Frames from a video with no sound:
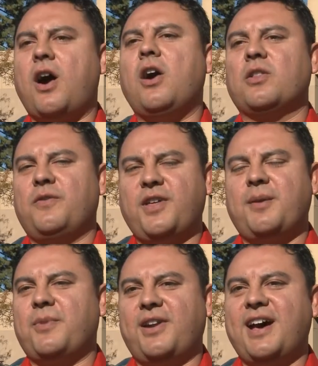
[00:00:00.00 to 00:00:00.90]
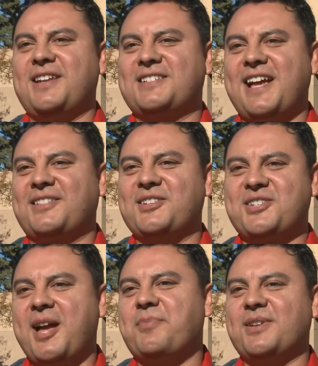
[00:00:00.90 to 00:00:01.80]
All of them are not exactly
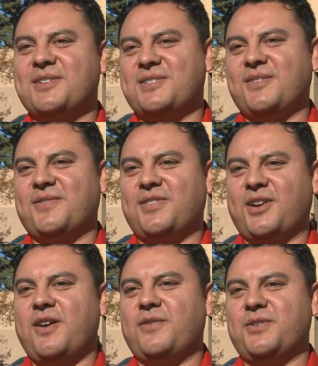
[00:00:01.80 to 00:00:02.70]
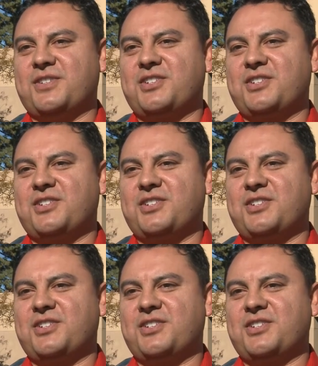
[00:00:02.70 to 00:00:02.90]
champions of the governor's